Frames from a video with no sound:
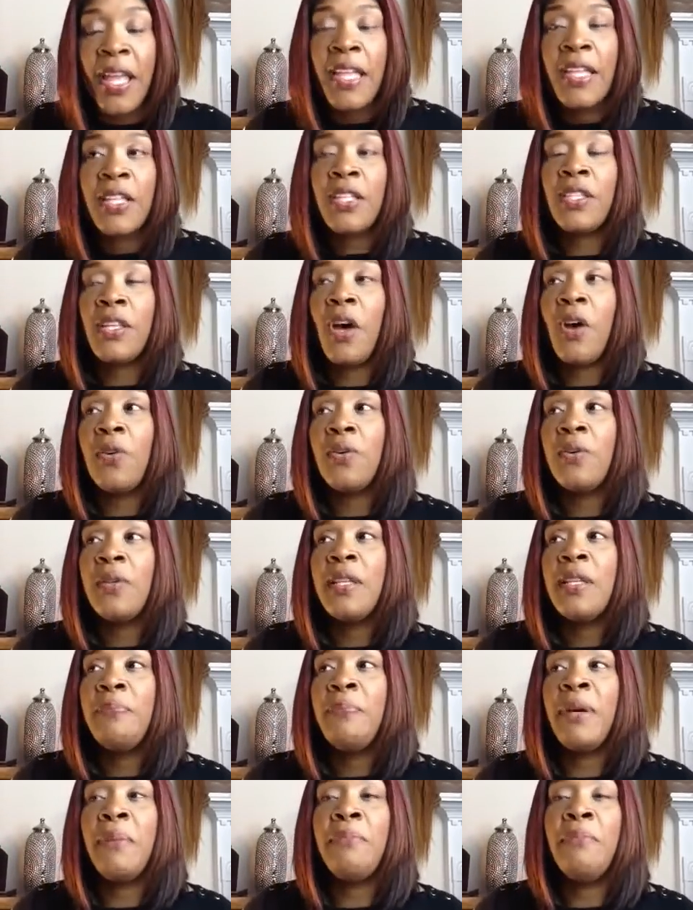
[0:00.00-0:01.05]
So,
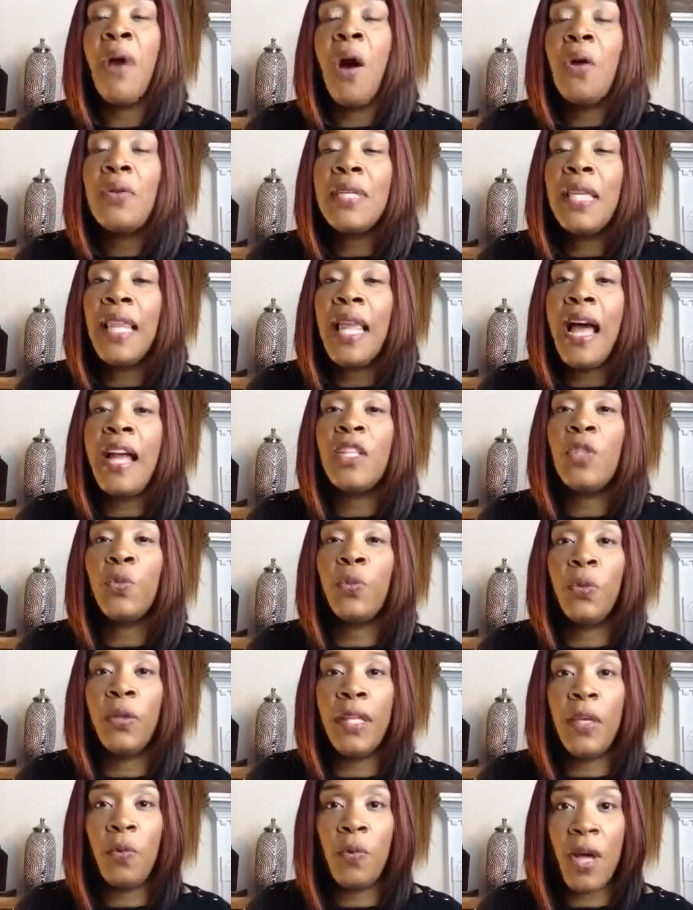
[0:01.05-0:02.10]
but most clients
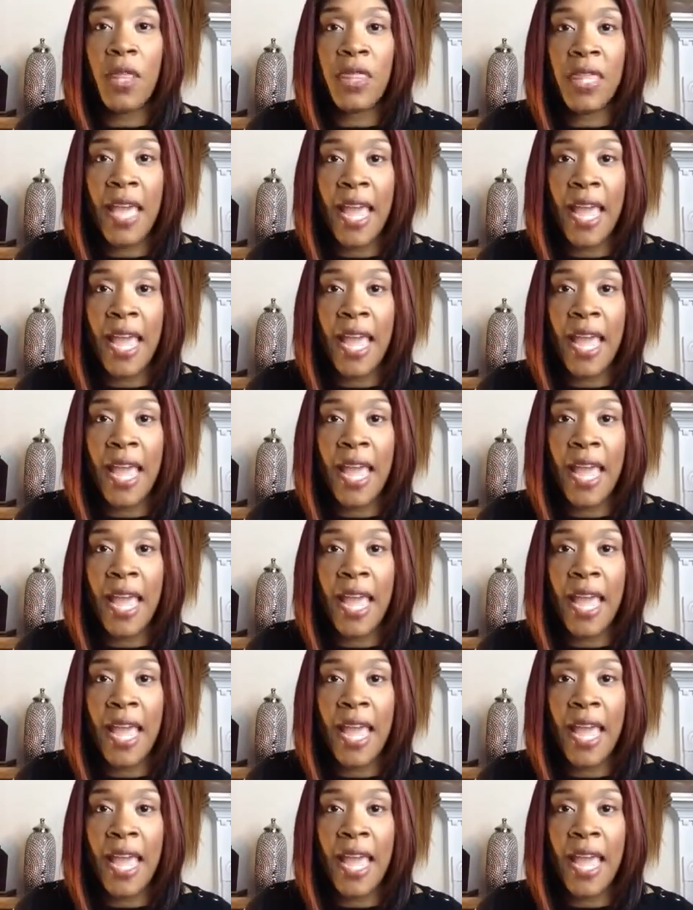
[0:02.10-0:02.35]
really want